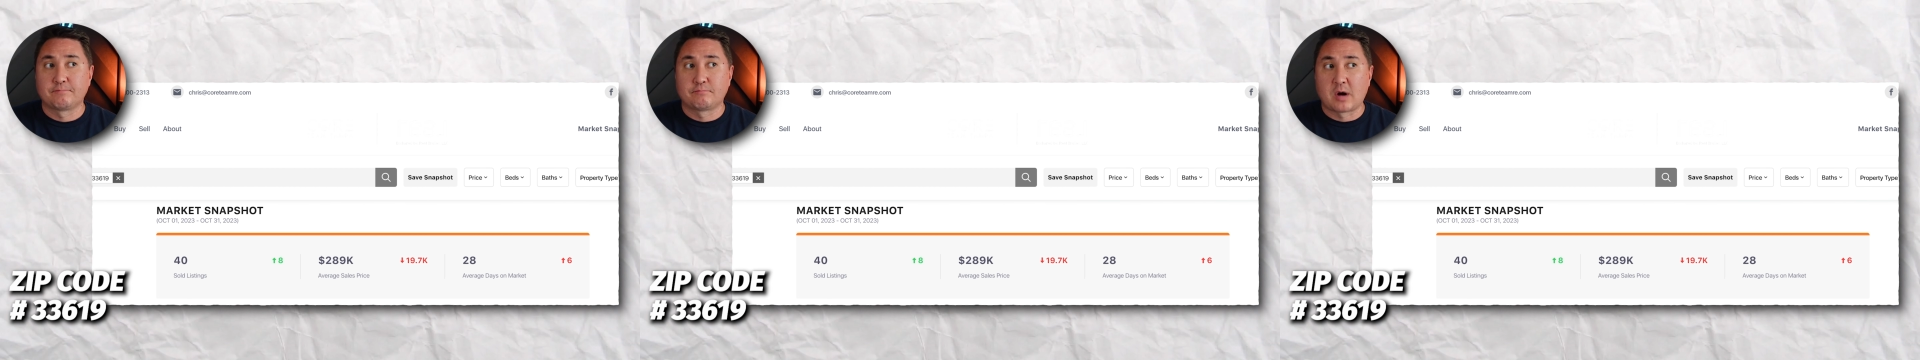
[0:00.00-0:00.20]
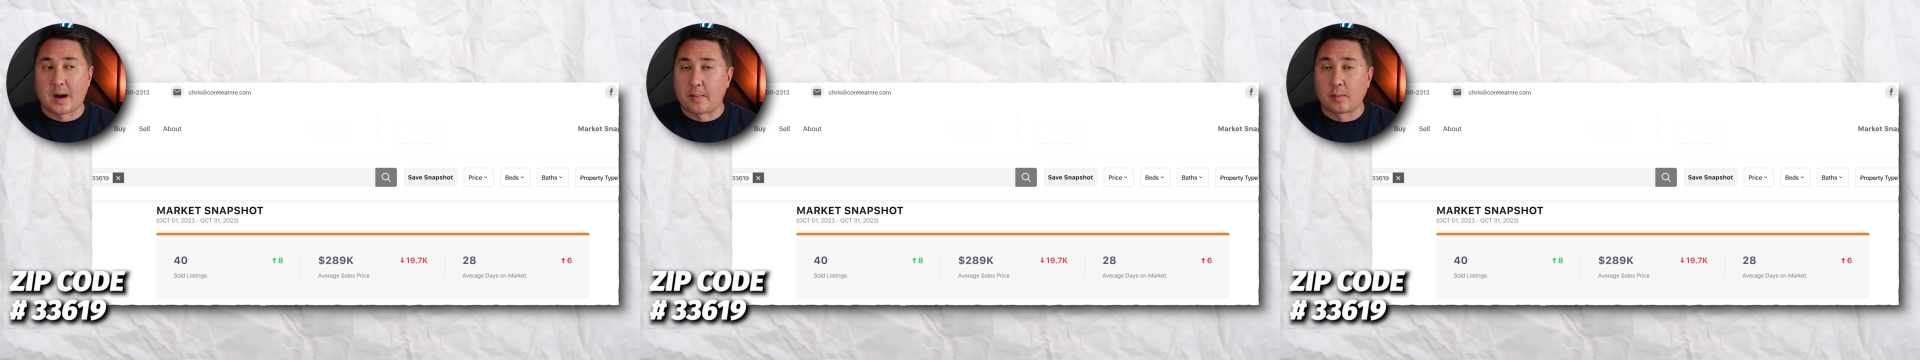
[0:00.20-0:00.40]

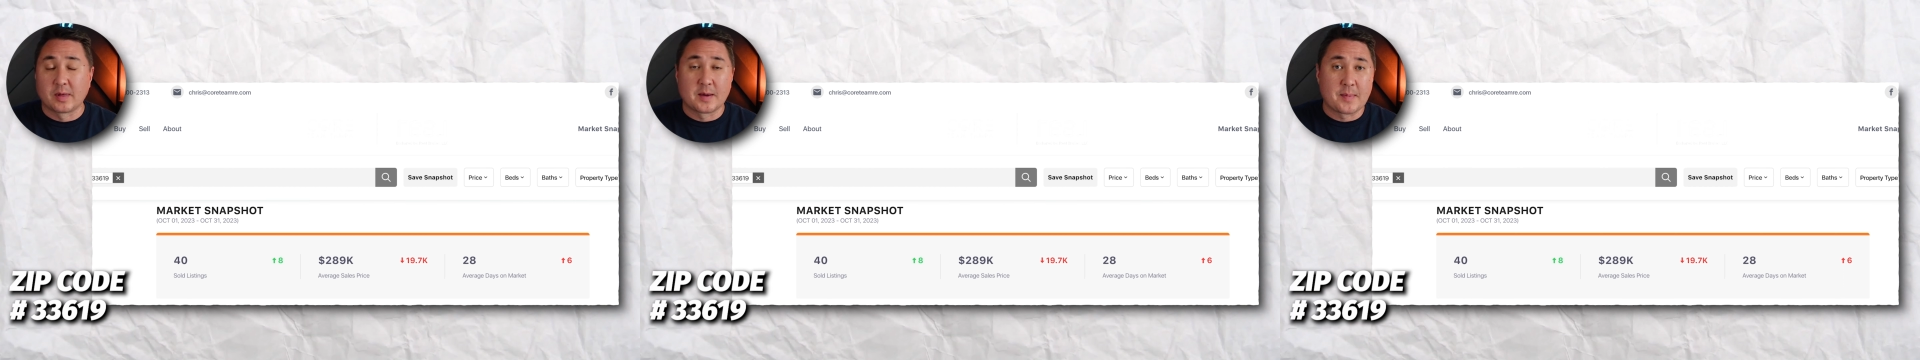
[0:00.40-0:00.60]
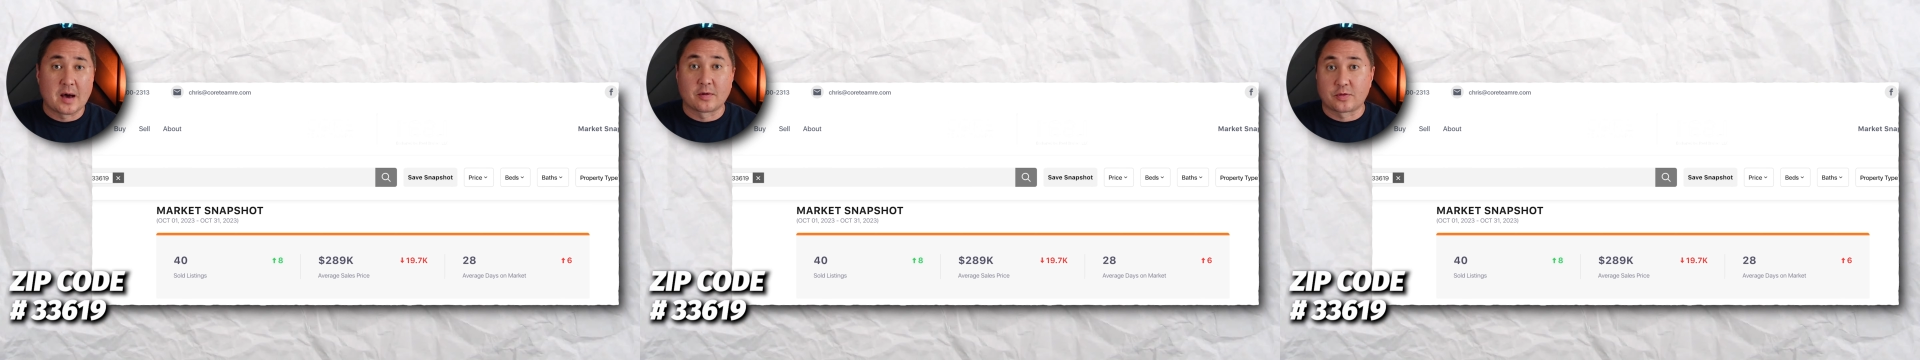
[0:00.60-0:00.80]

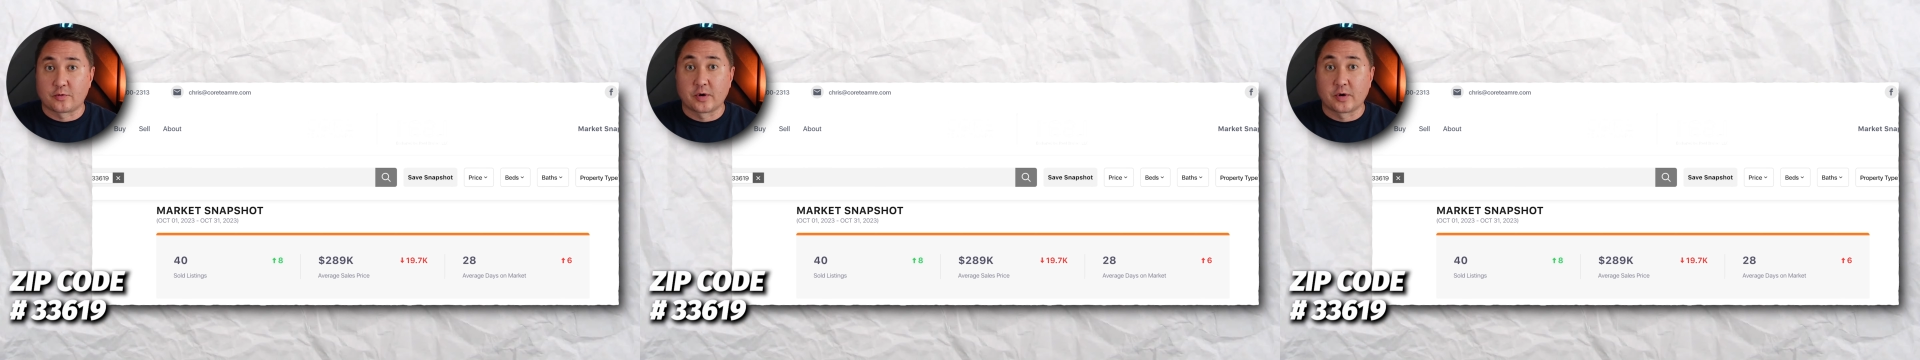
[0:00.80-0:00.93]
probably about